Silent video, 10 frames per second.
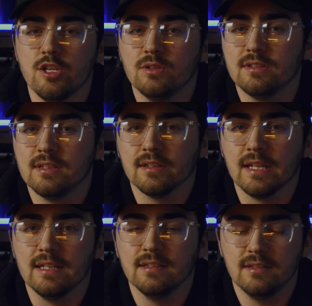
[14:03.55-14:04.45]
use this
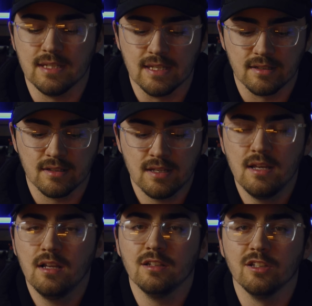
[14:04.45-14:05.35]
lens in
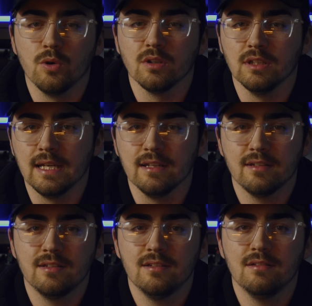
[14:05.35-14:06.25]
lower
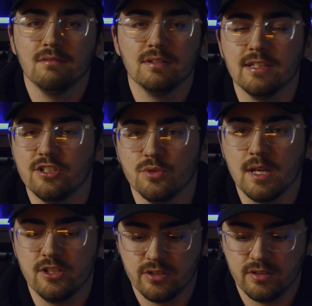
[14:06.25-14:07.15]
light
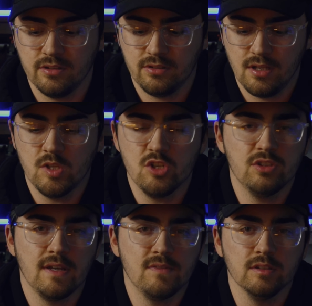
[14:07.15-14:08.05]
situations. You
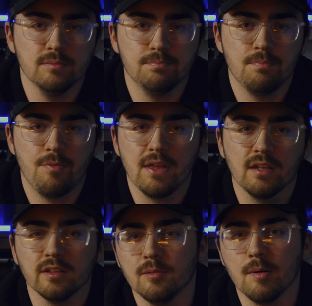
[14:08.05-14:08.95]
just have to think
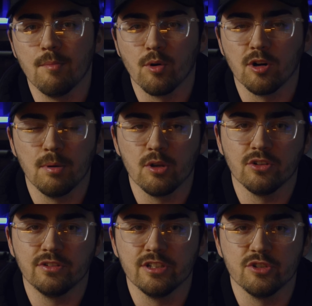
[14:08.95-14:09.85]
a little bit more about
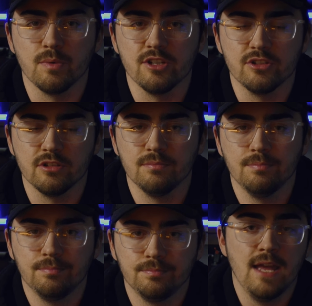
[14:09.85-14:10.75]
your situation.
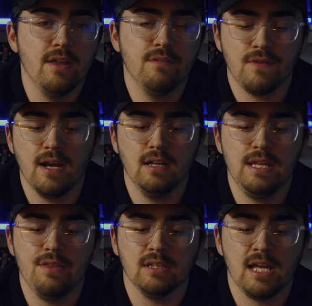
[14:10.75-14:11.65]
And then
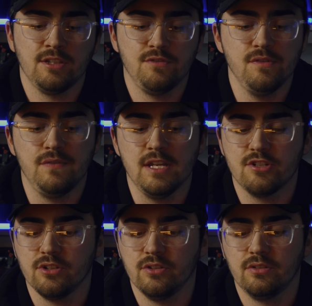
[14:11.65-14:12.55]
finally, the last few
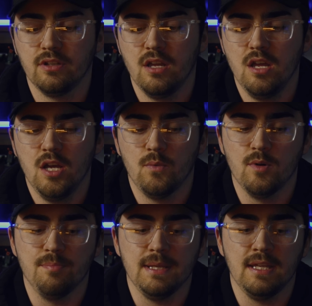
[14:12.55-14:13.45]
features
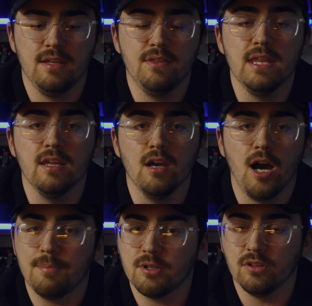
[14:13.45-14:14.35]
would be the
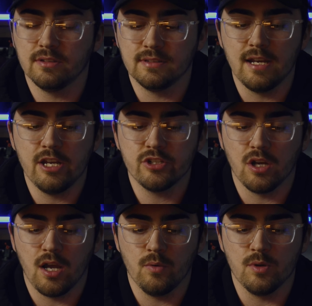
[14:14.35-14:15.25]
Optical Steady
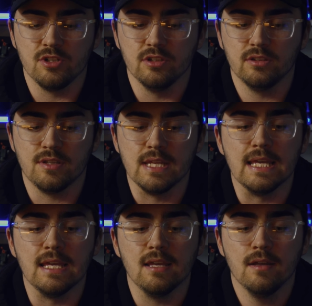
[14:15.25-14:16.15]
Shot, which is
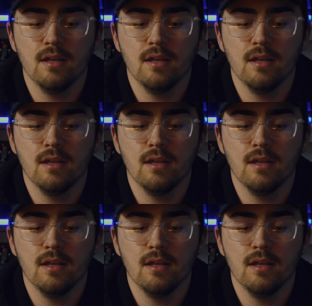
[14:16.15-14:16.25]
the